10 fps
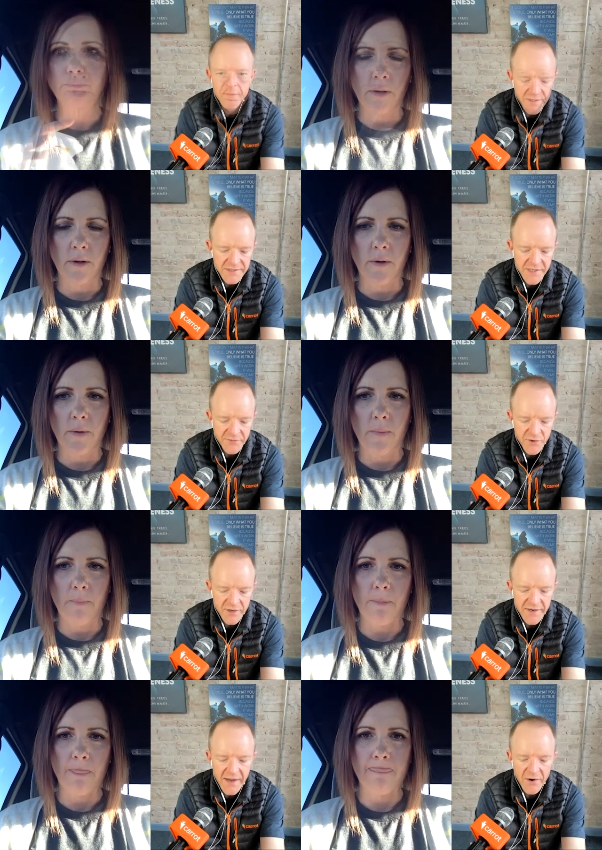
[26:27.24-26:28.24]
Speaker 1: The
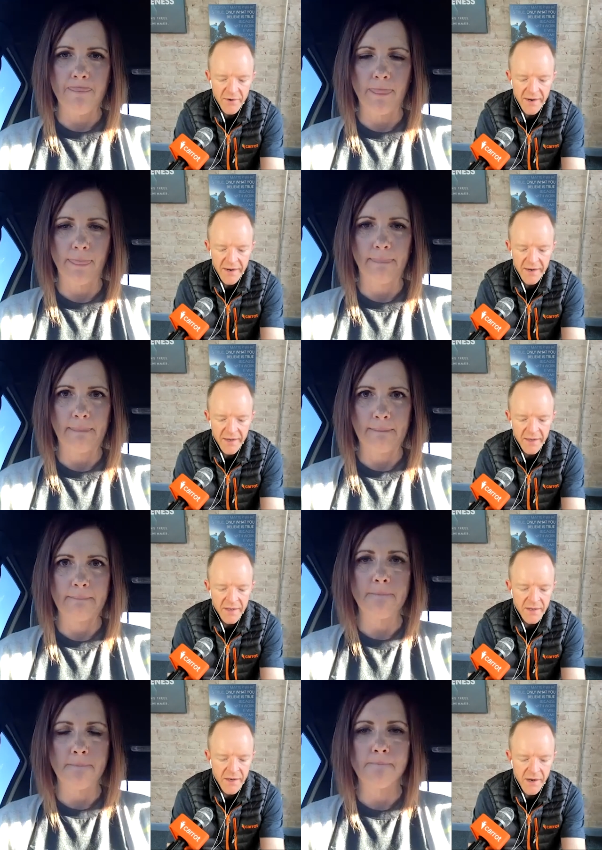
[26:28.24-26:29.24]
self-directed IRA,
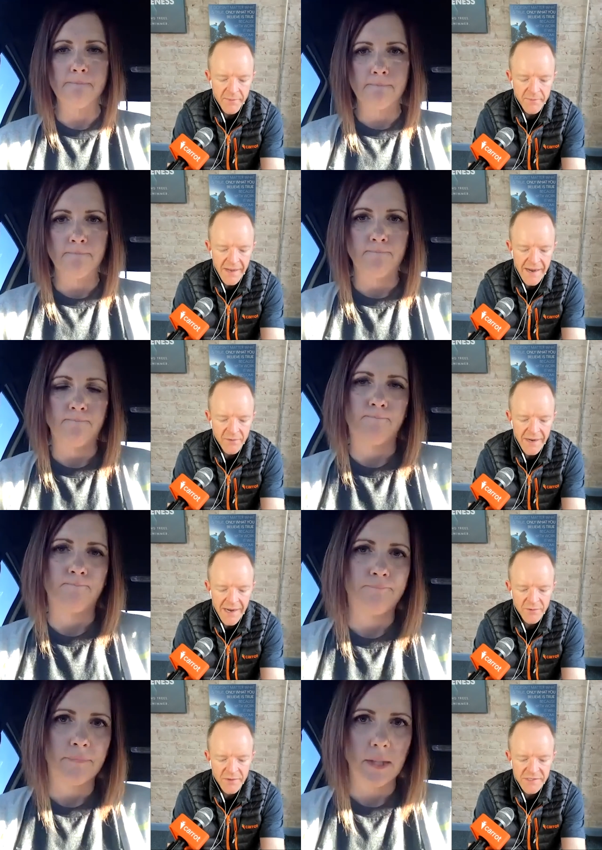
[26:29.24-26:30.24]

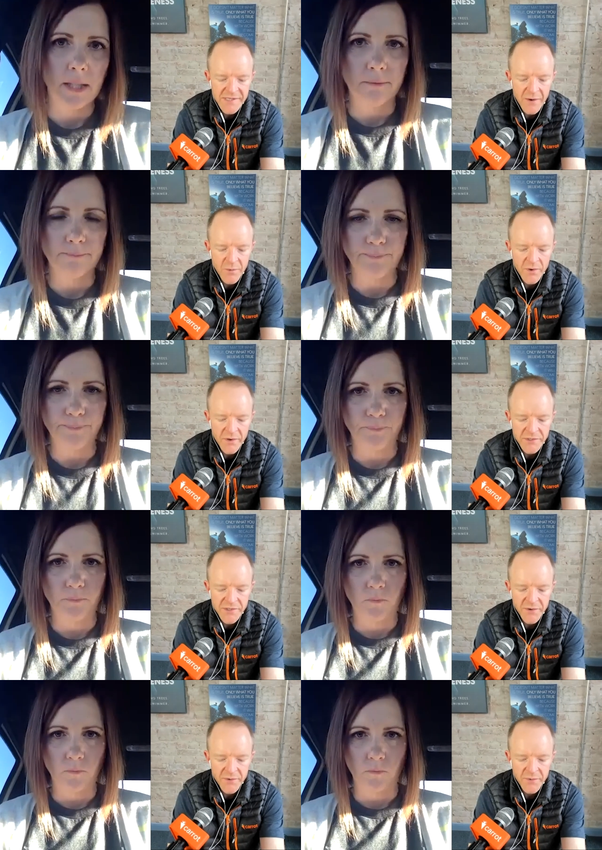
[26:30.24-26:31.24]
how does that work?
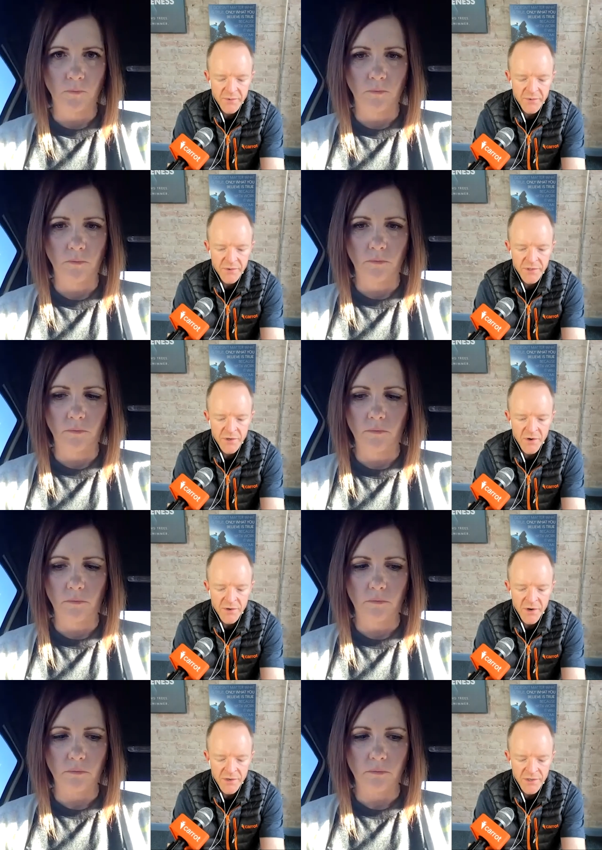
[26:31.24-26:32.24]
So are